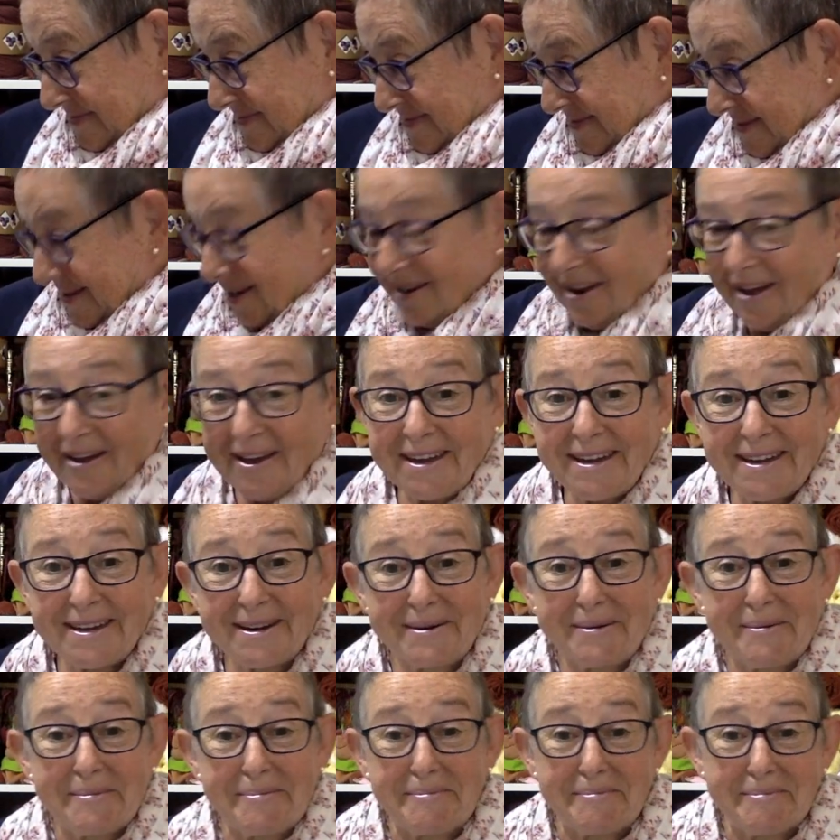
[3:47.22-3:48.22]
I like
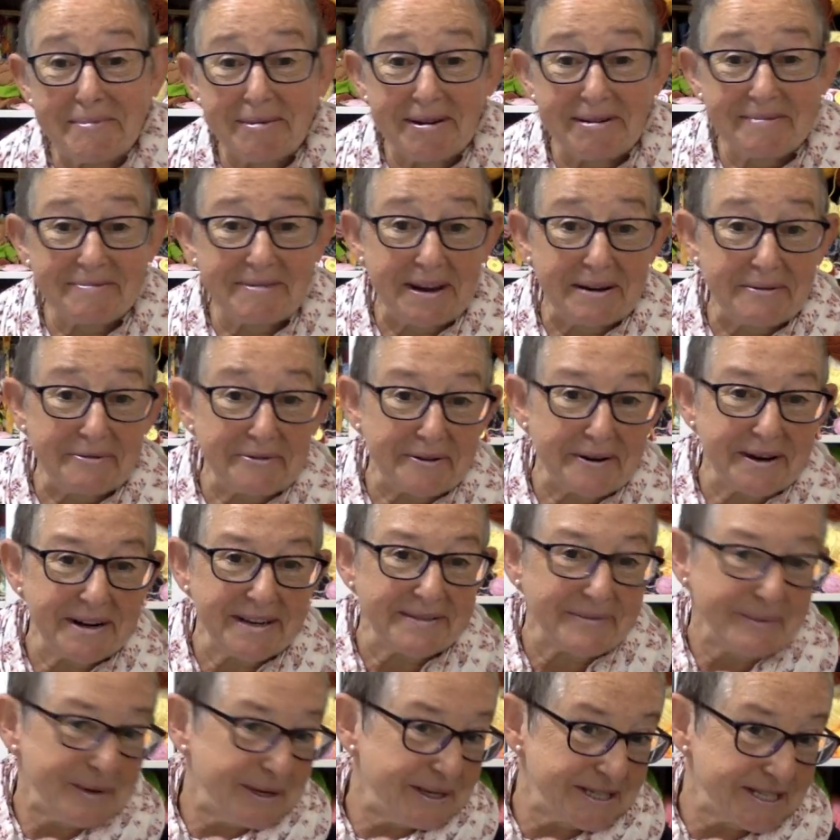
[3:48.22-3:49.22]
them. I've never
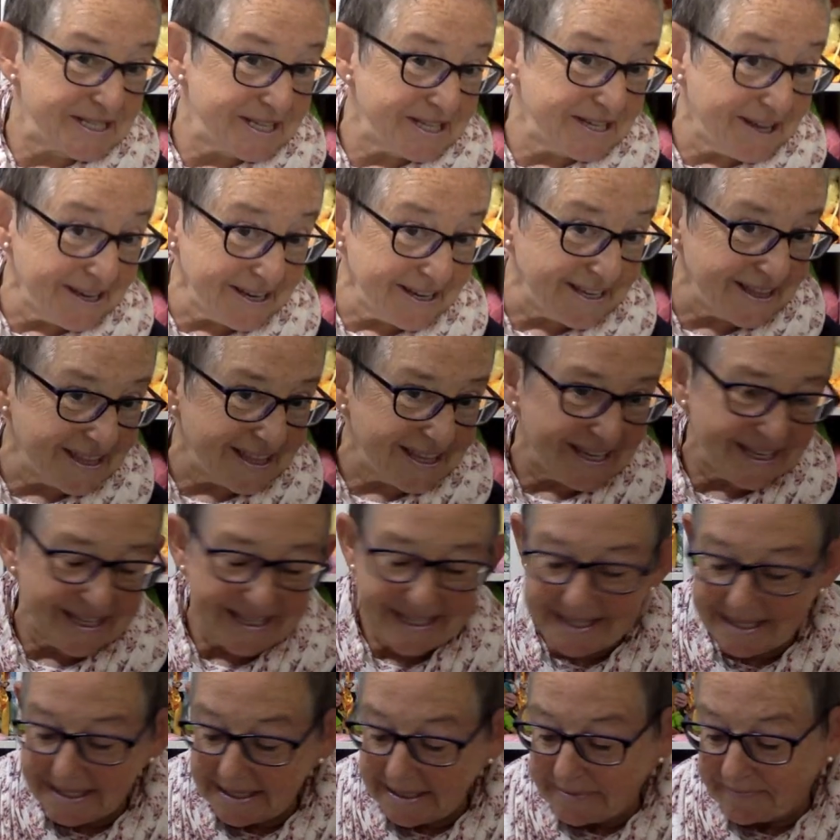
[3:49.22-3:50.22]
had ones like
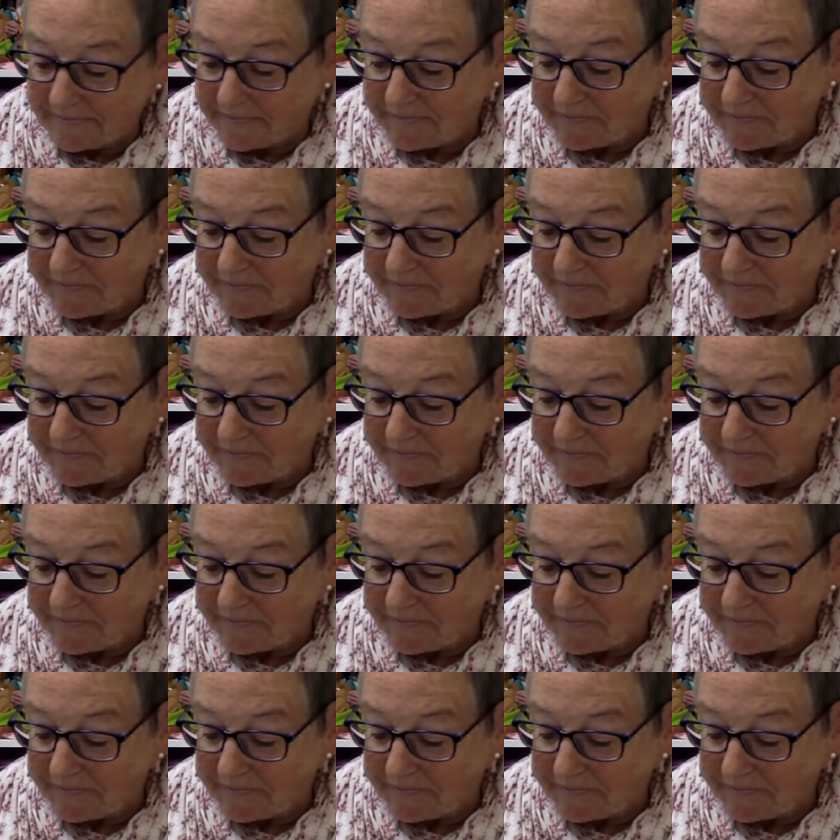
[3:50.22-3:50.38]
this.